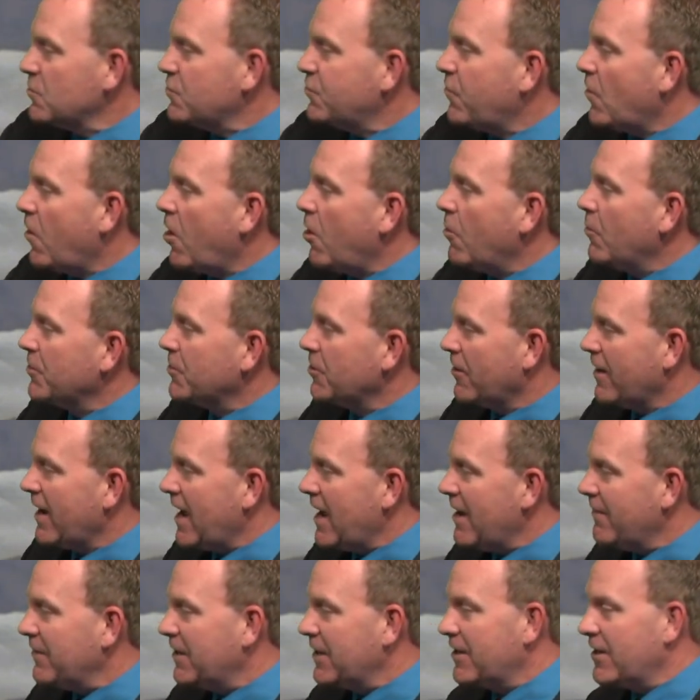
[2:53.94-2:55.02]
fall when they're
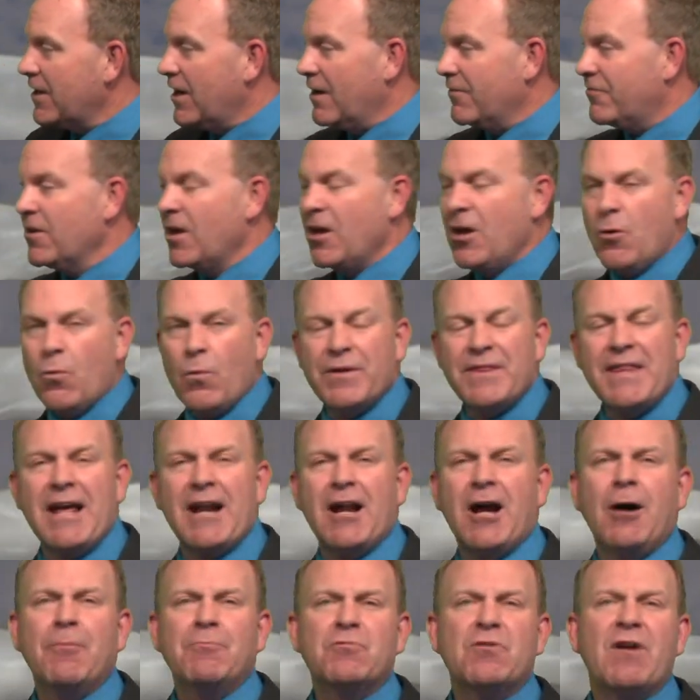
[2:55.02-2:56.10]
heavy enough, when that
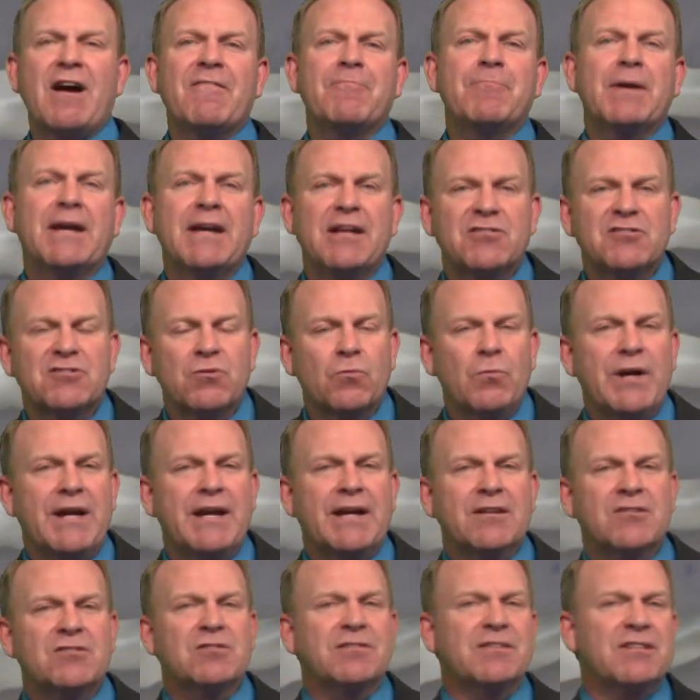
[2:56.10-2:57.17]
updraft begins to
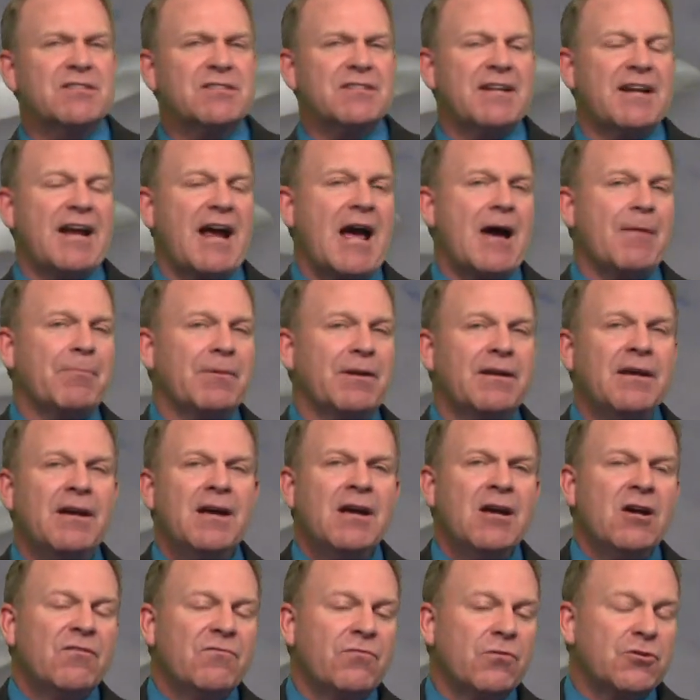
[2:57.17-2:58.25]
weaken. So this can happen
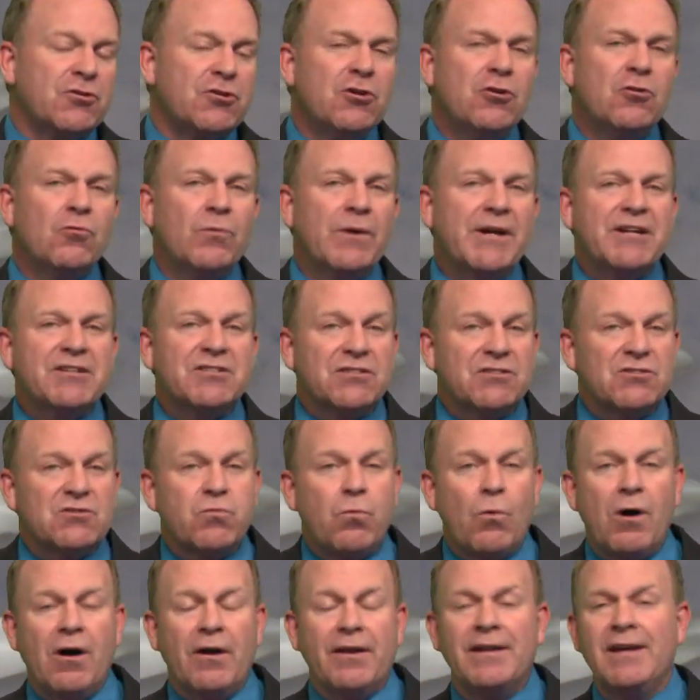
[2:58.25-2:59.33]
for two reasons.
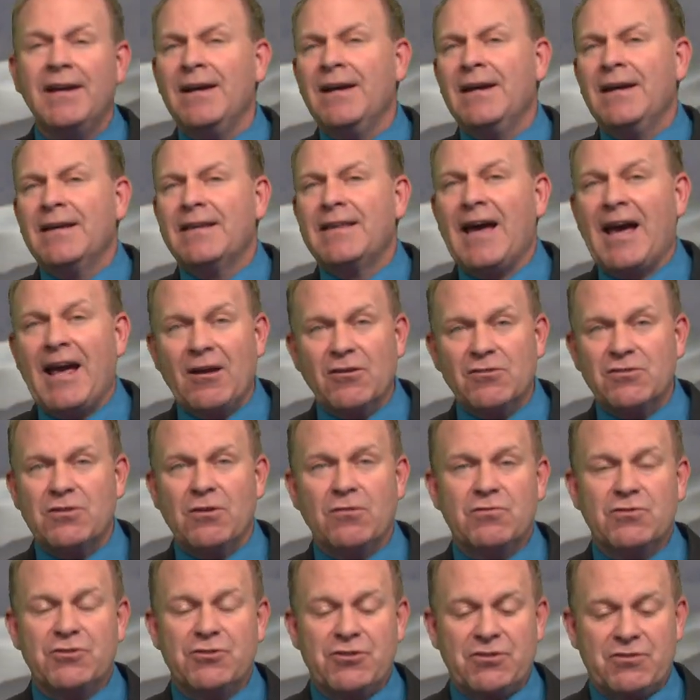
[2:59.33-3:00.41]
One, the
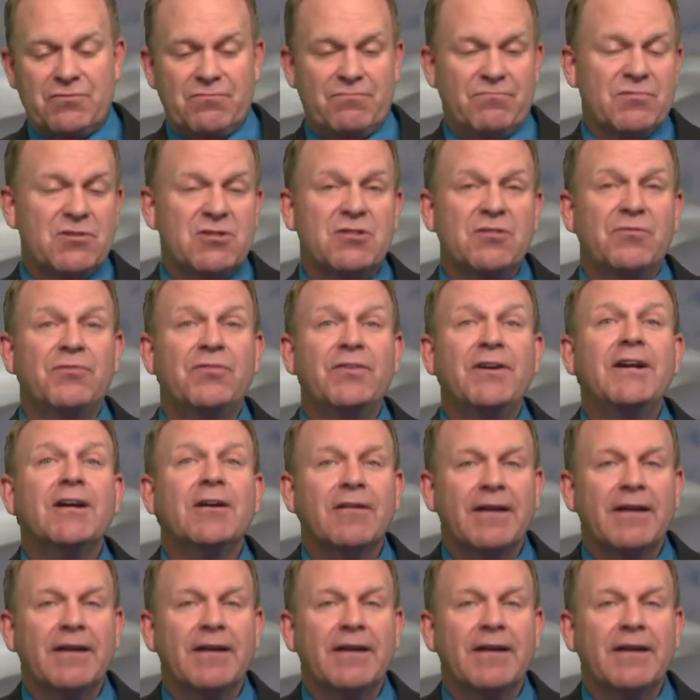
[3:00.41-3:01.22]
hailstones are just severe